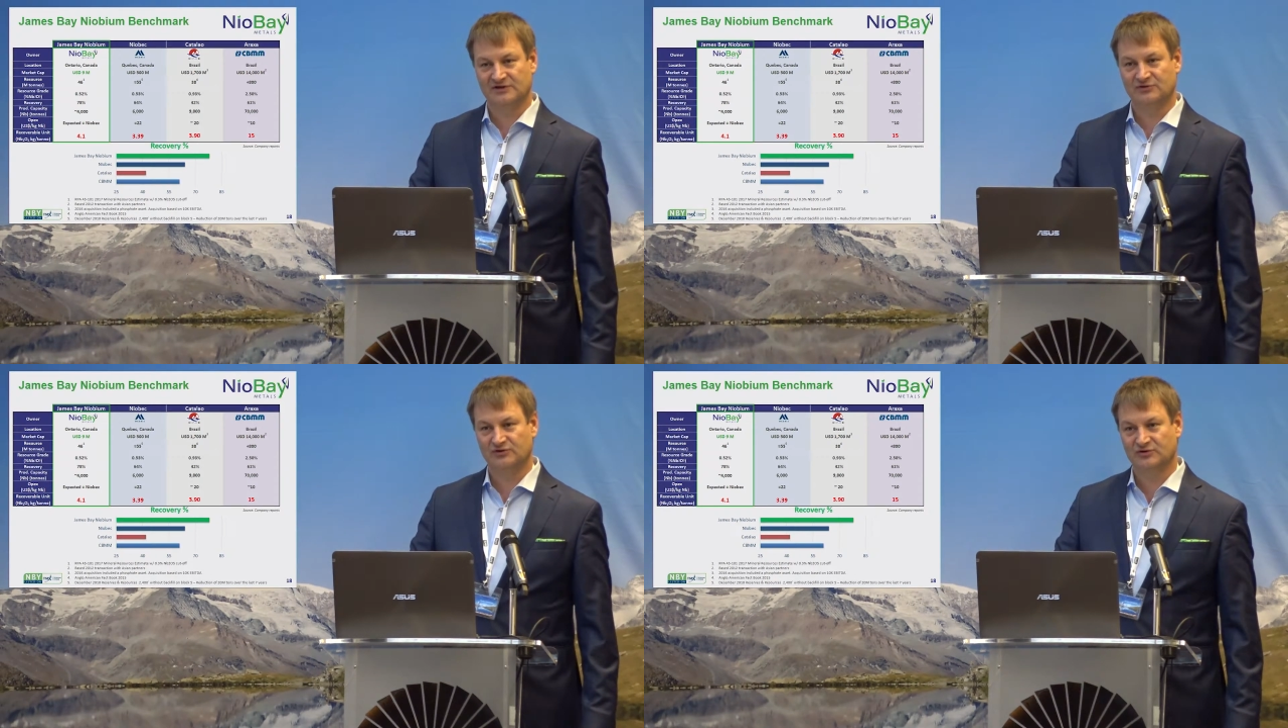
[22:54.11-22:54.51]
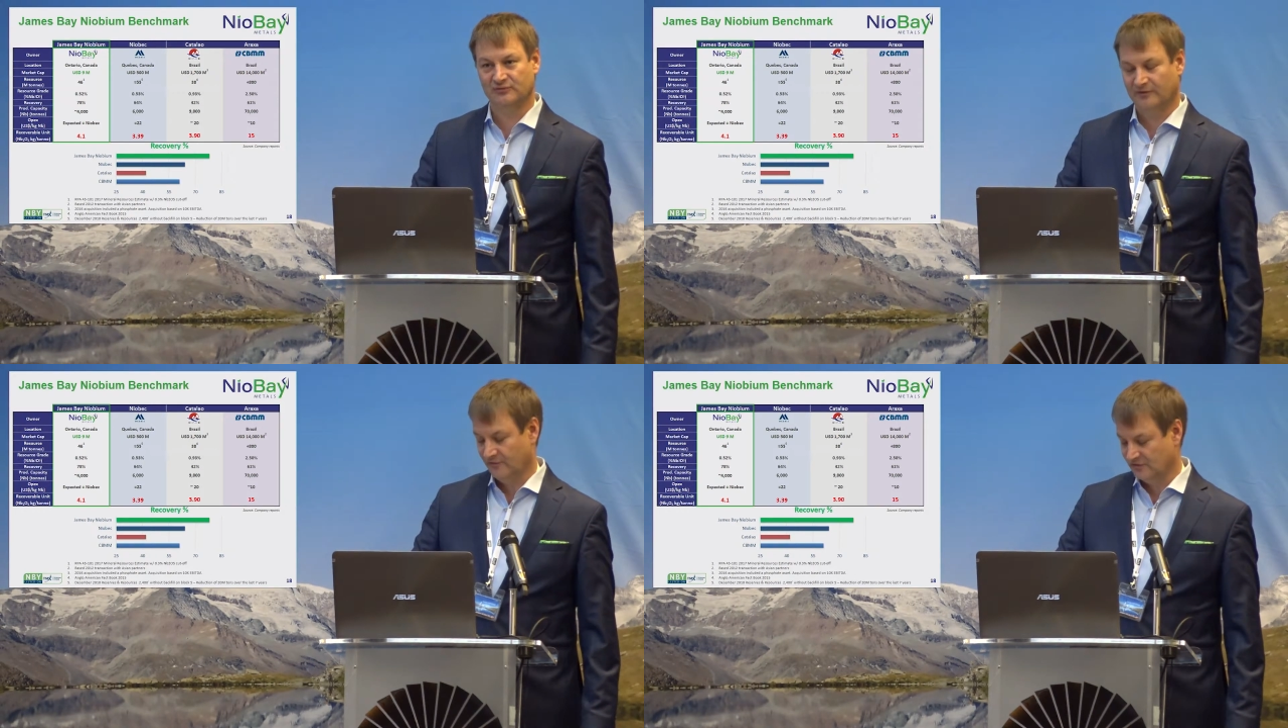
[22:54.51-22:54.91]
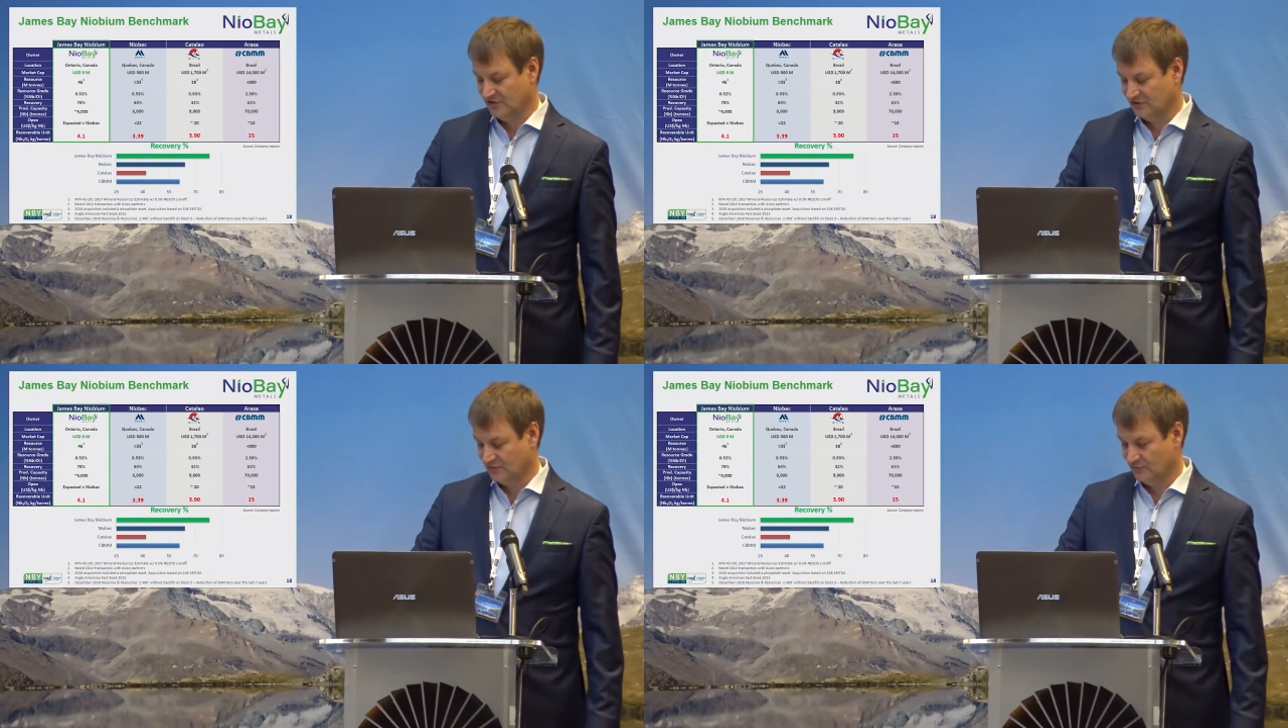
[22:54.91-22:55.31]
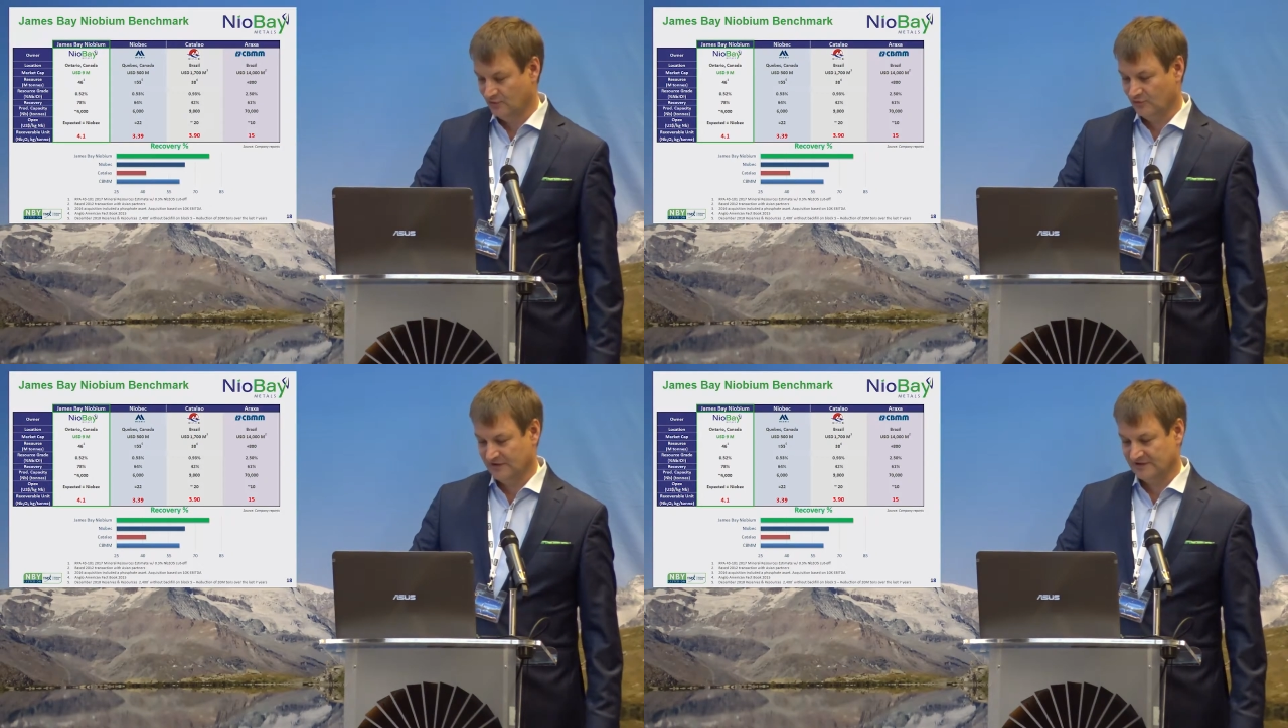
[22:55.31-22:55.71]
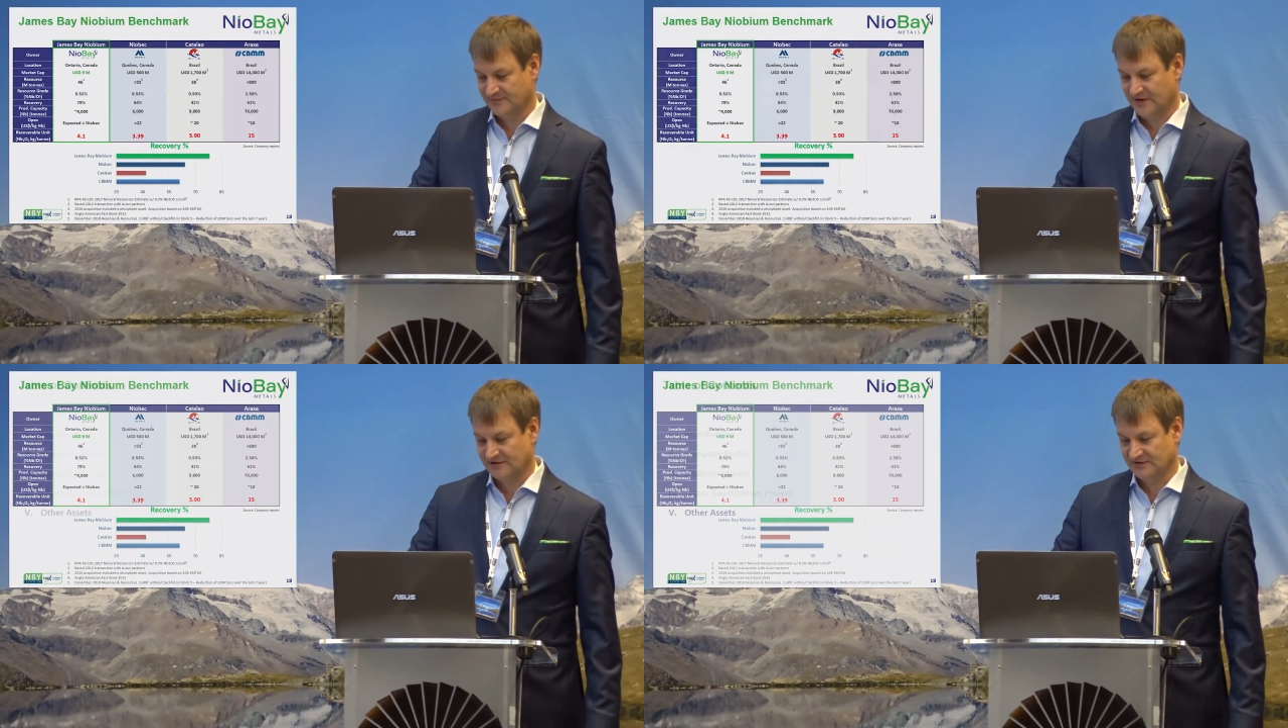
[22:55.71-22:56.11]
situation with the First Nation, we could
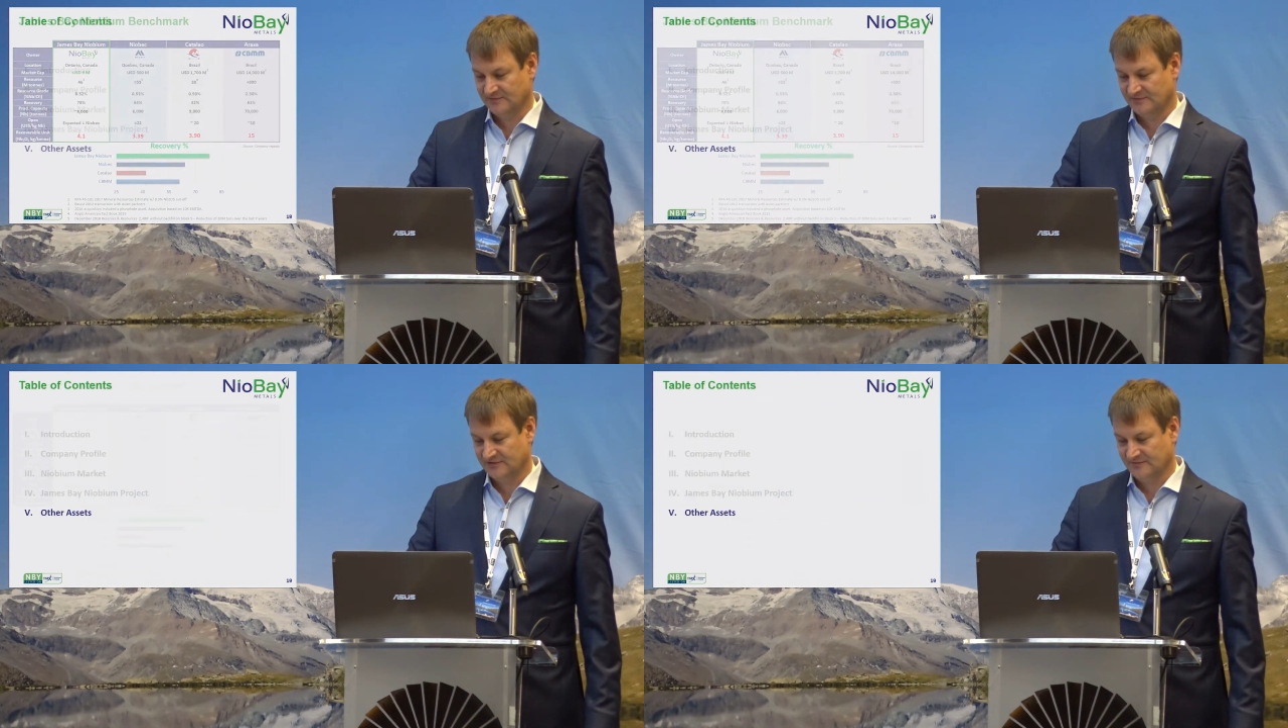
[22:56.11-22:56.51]
expect some